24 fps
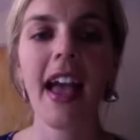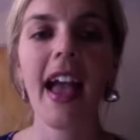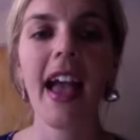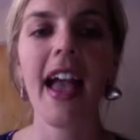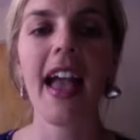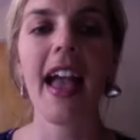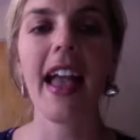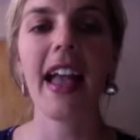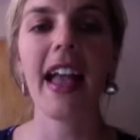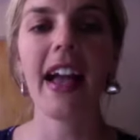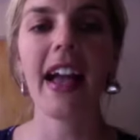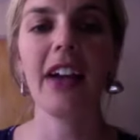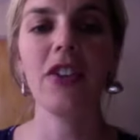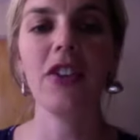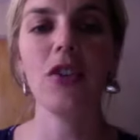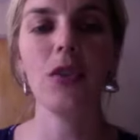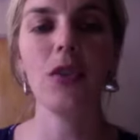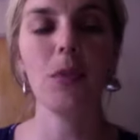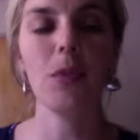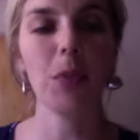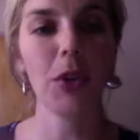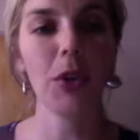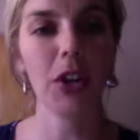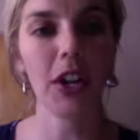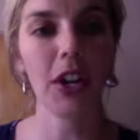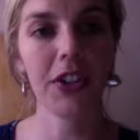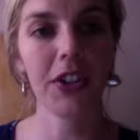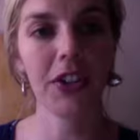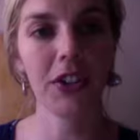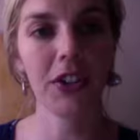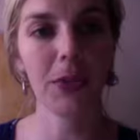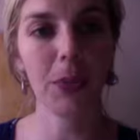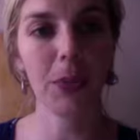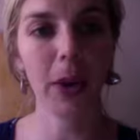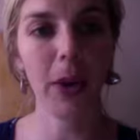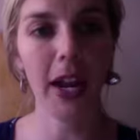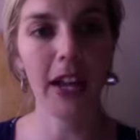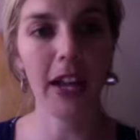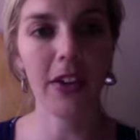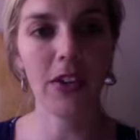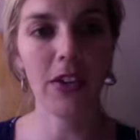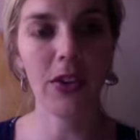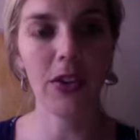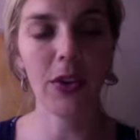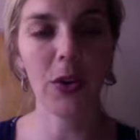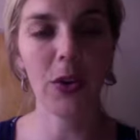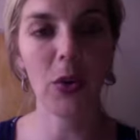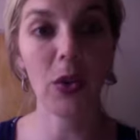And you'd put on your brand
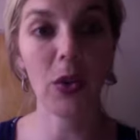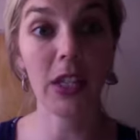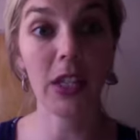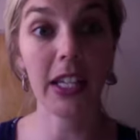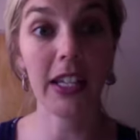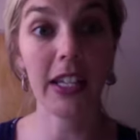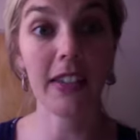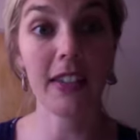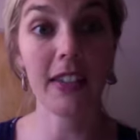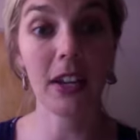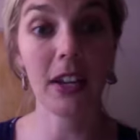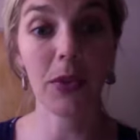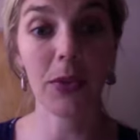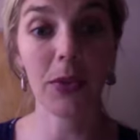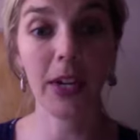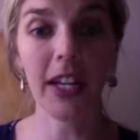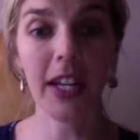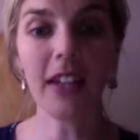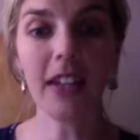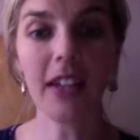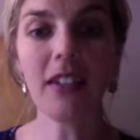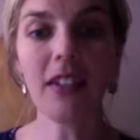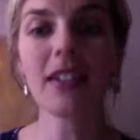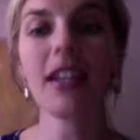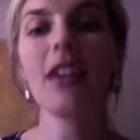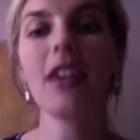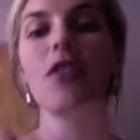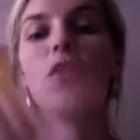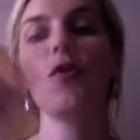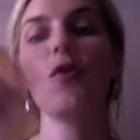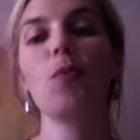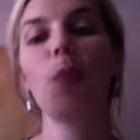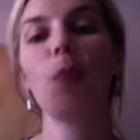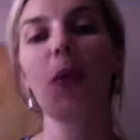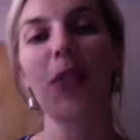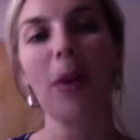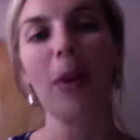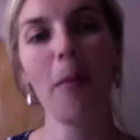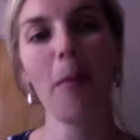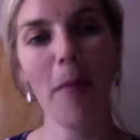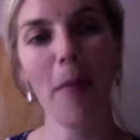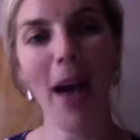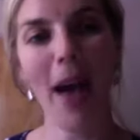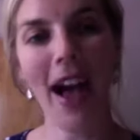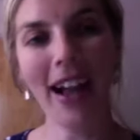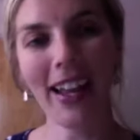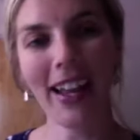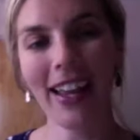new lids and rings and you'd put them
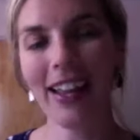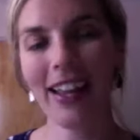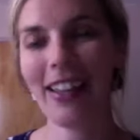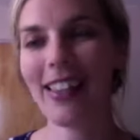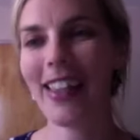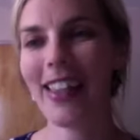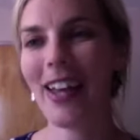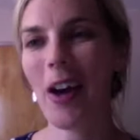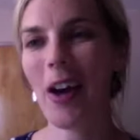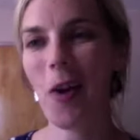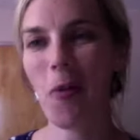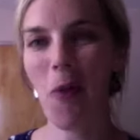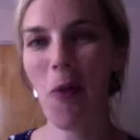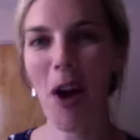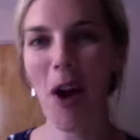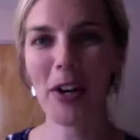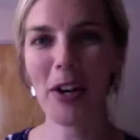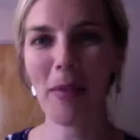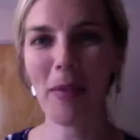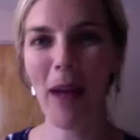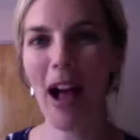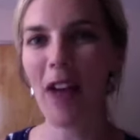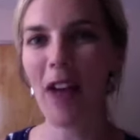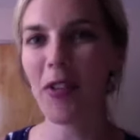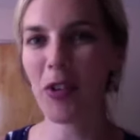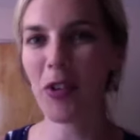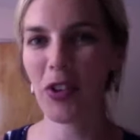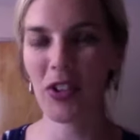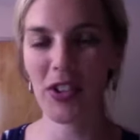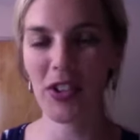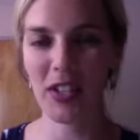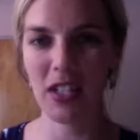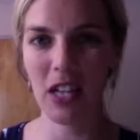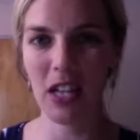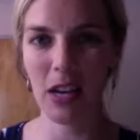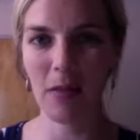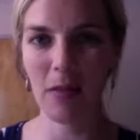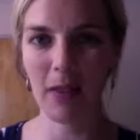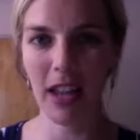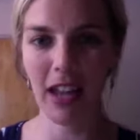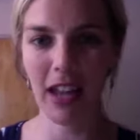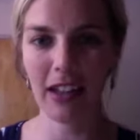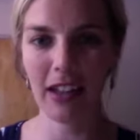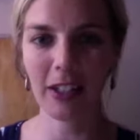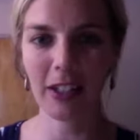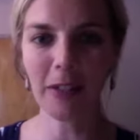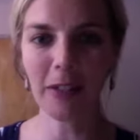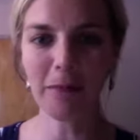back in the water bath or the steam
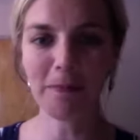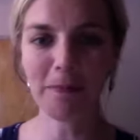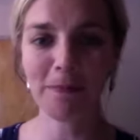canner